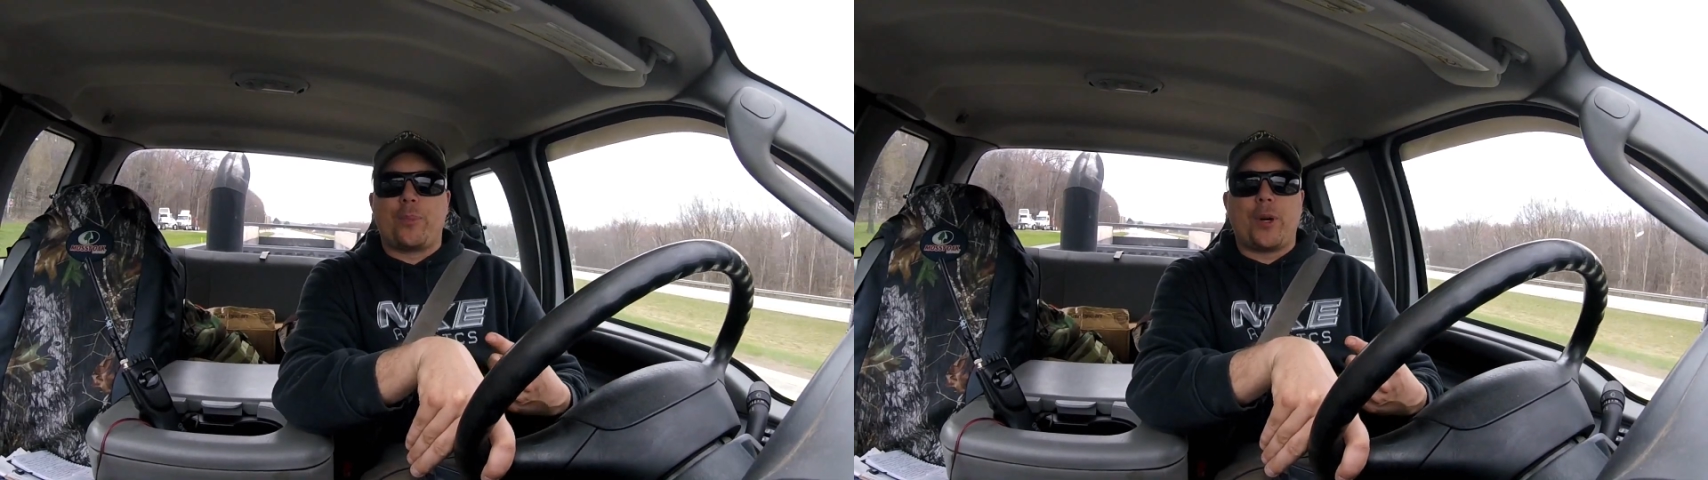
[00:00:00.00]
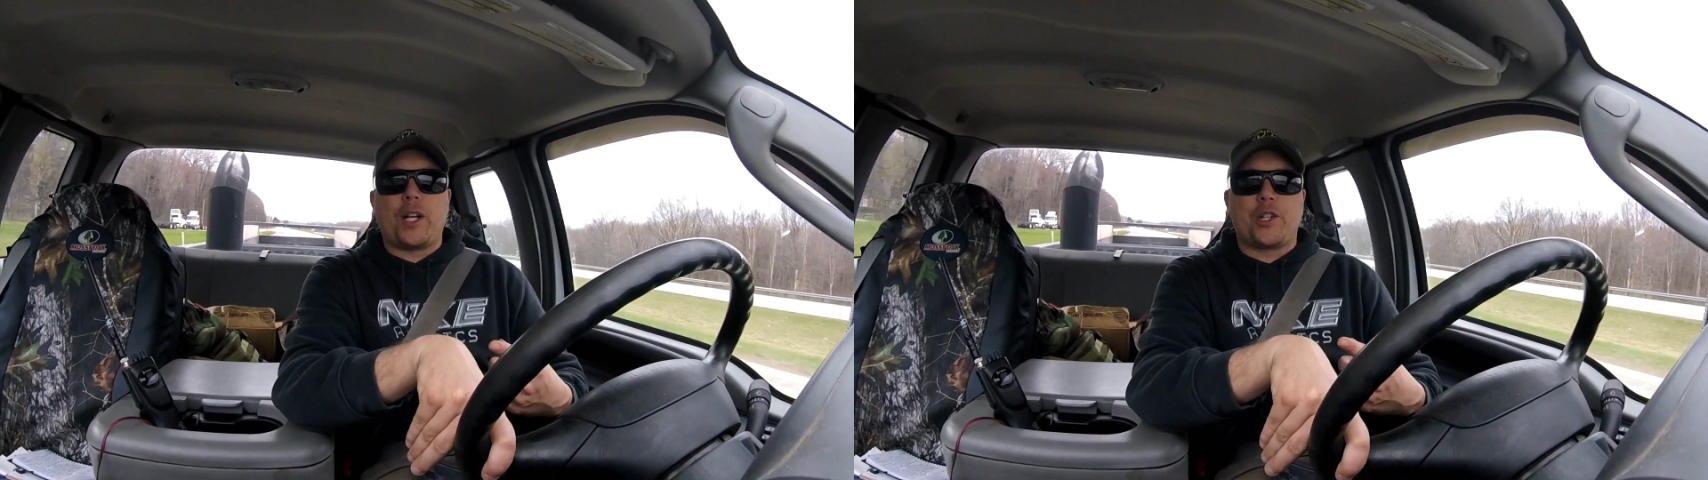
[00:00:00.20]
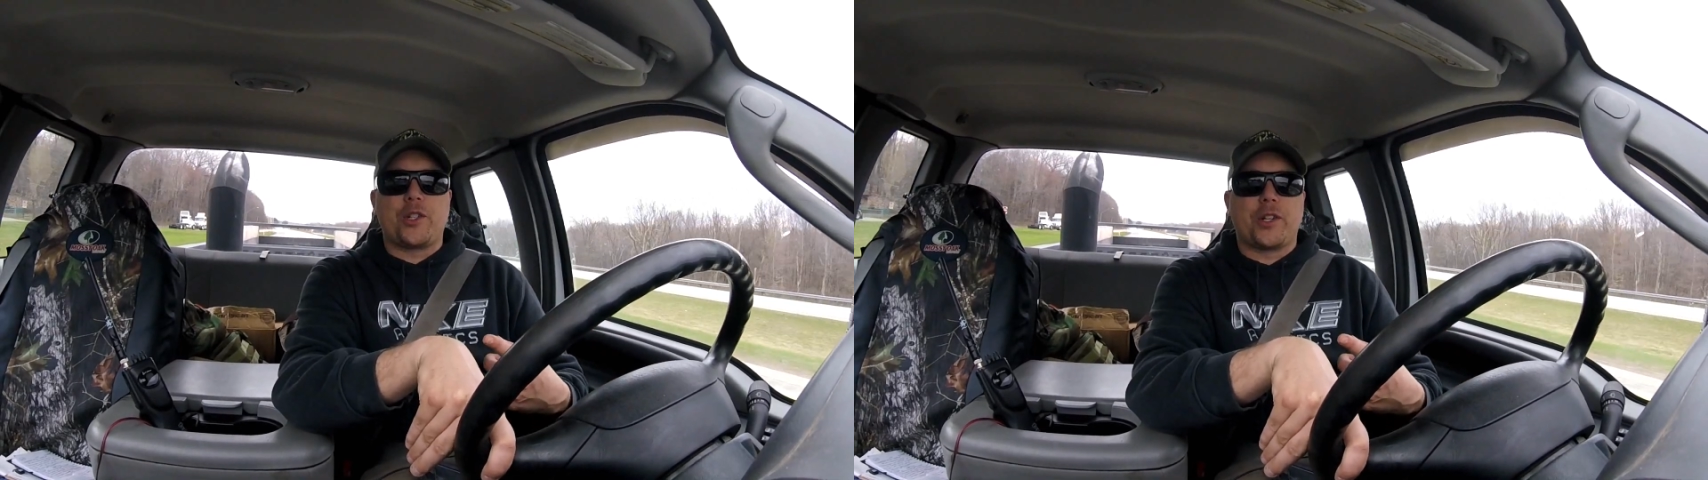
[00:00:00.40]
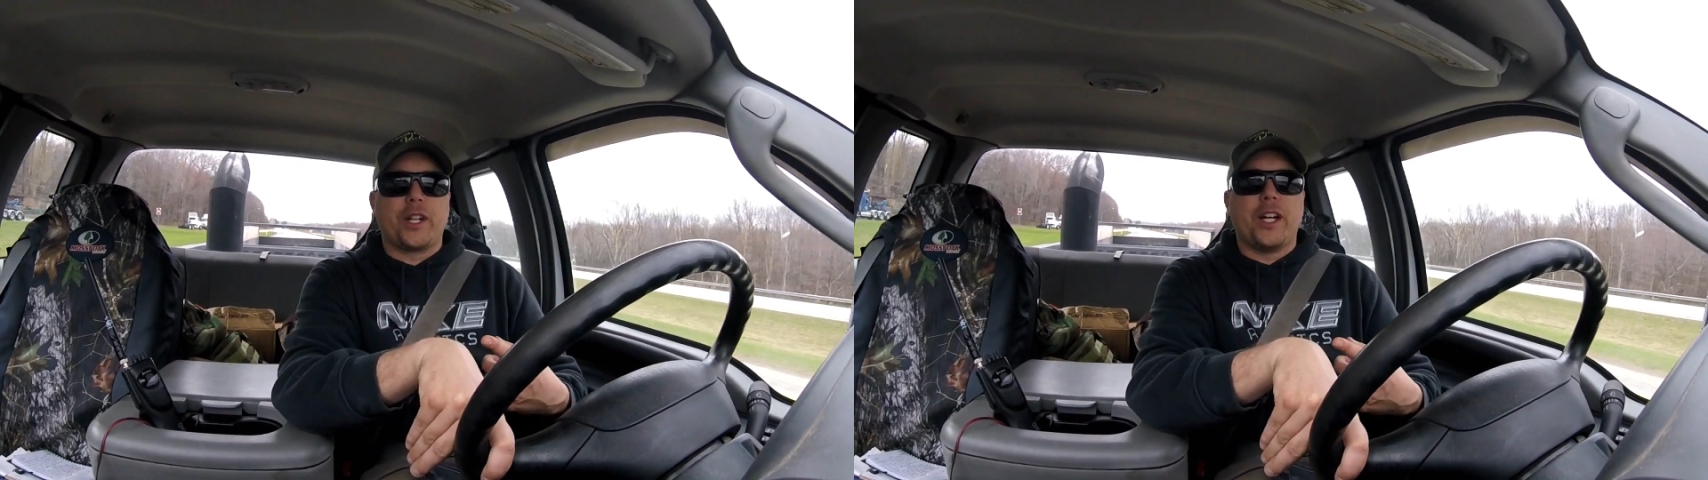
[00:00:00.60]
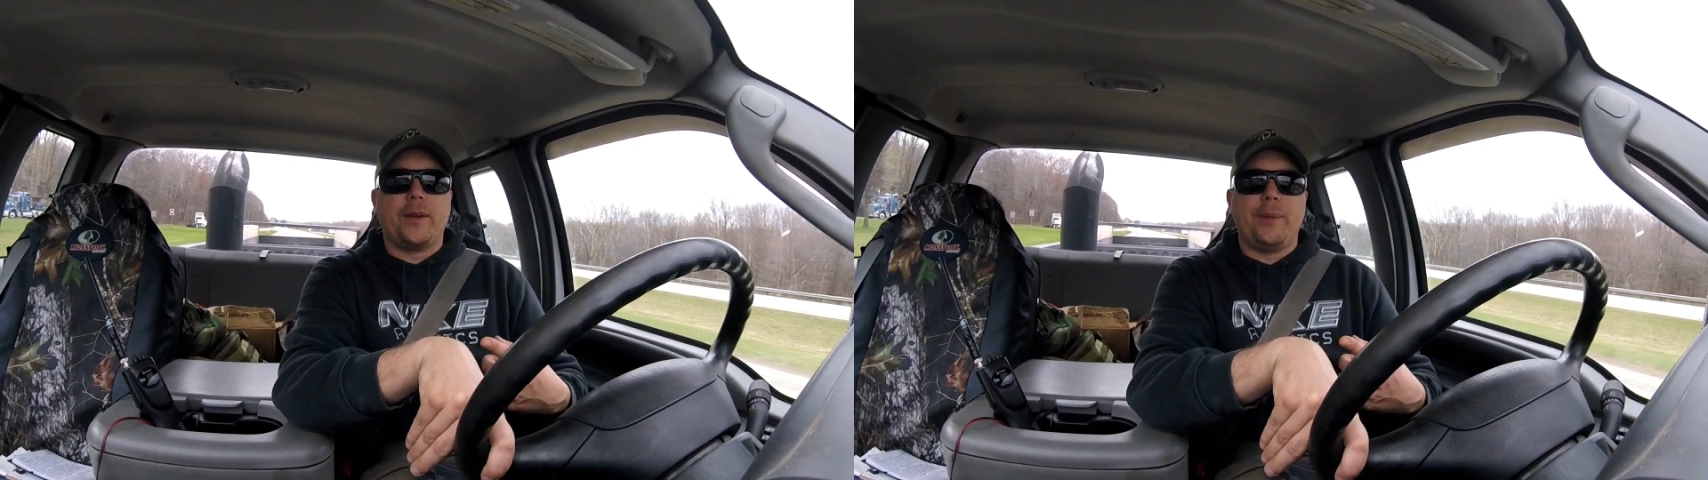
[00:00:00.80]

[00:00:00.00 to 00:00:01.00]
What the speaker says: pressures are good,